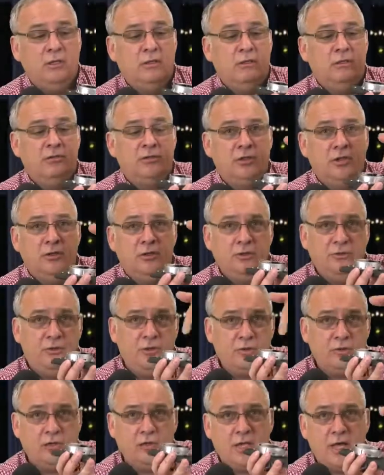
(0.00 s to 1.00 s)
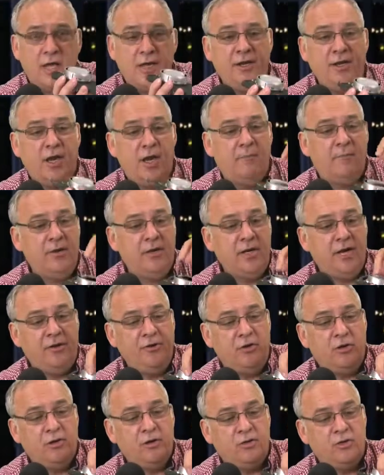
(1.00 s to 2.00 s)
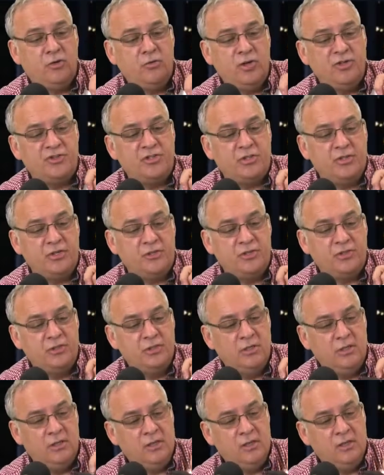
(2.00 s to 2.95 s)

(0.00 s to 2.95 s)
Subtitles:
so that they're lined up, and now you're going to twist this,